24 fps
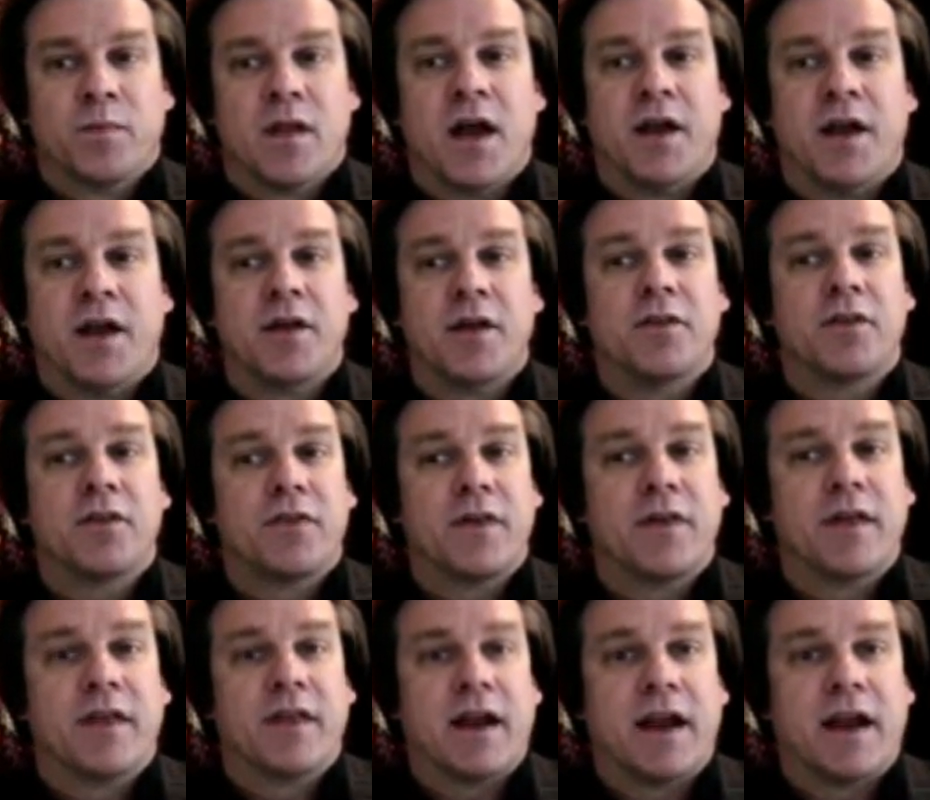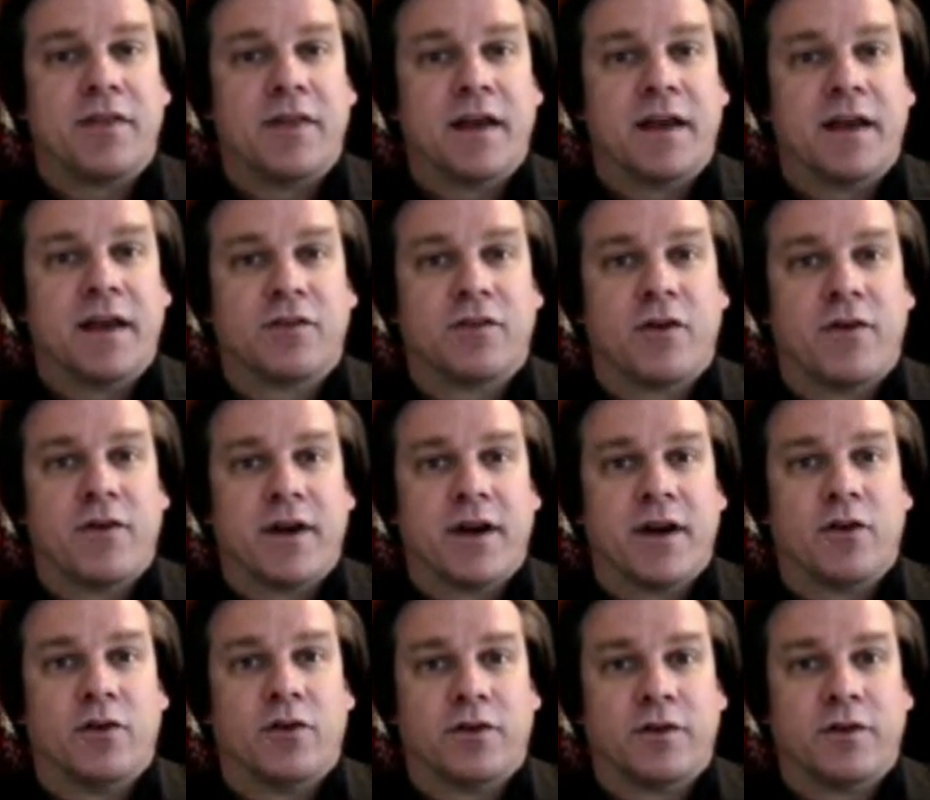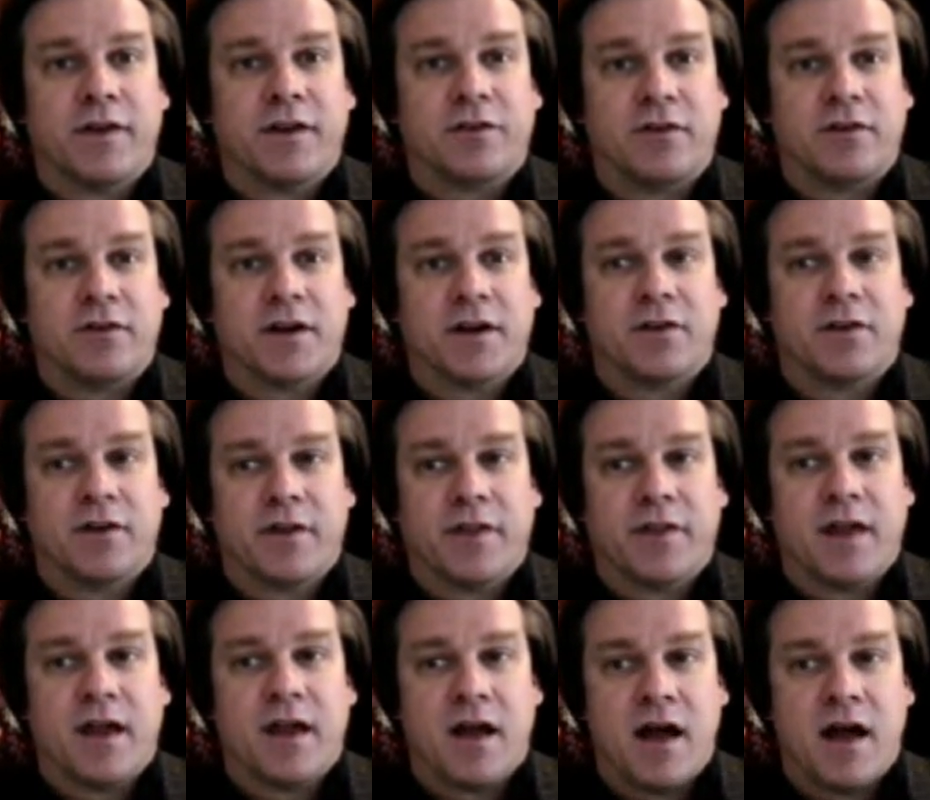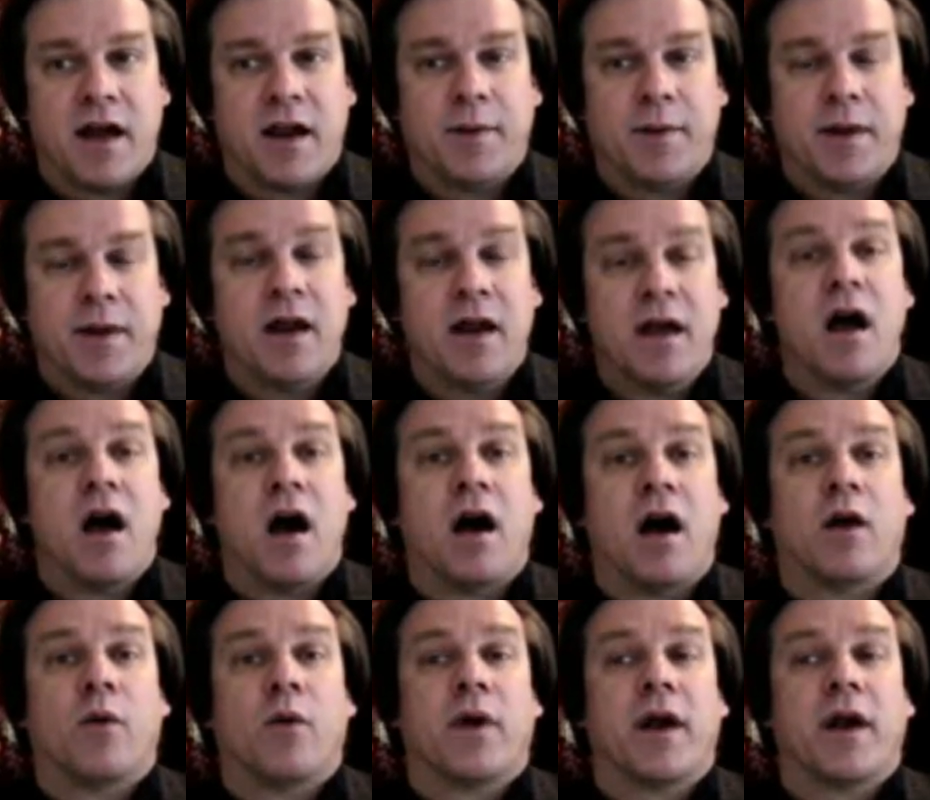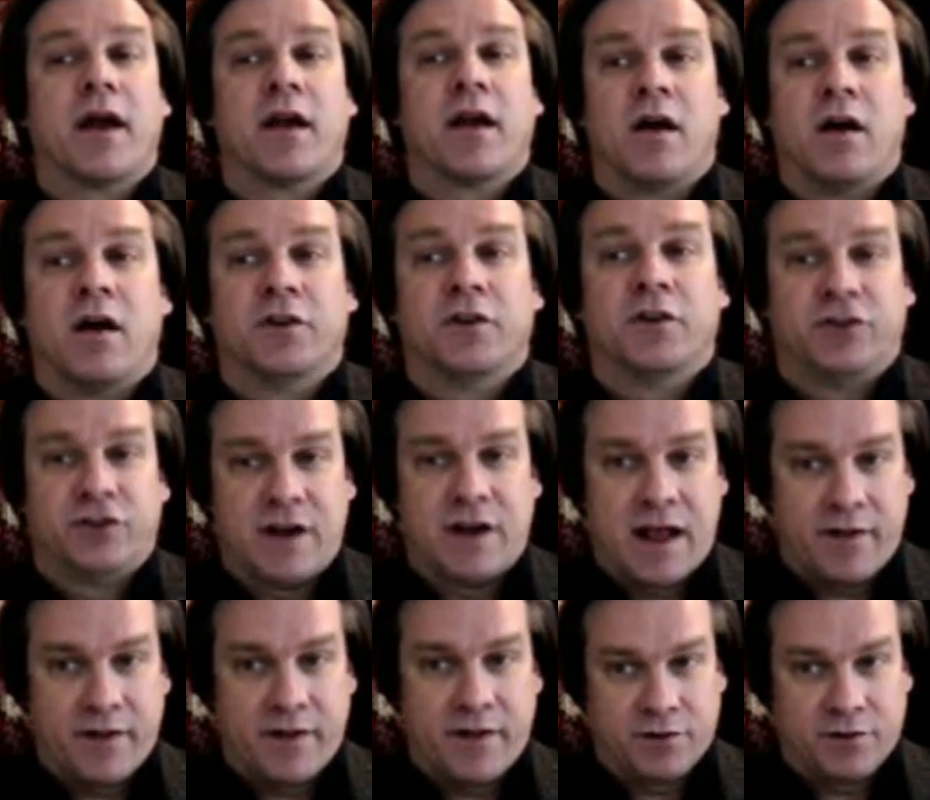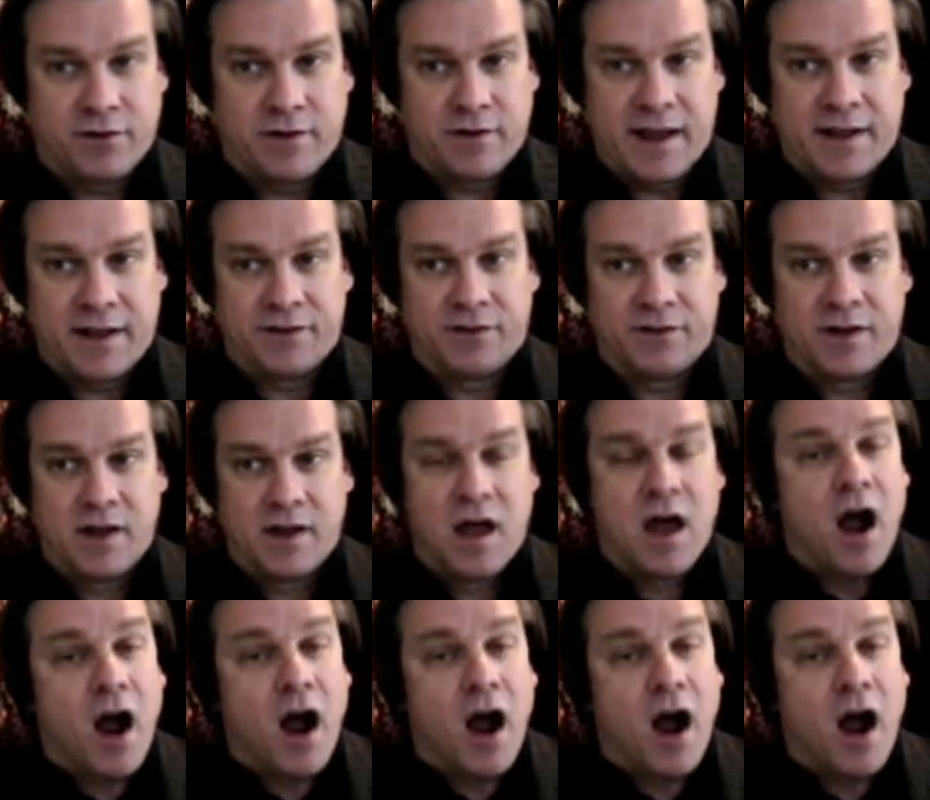Another thing that I think is critical to restructuring the economy are what I call challenge grants.